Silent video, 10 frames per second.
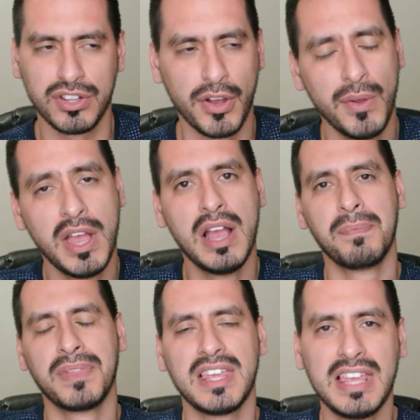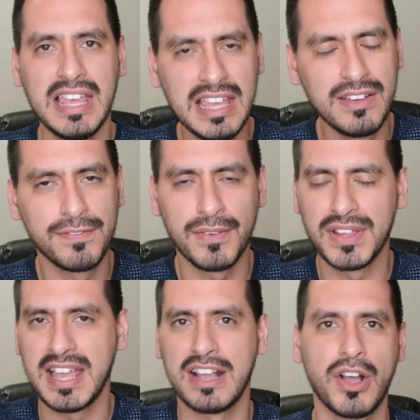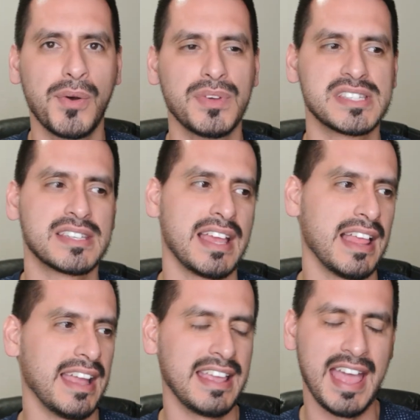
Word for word: No, he from the get go was like,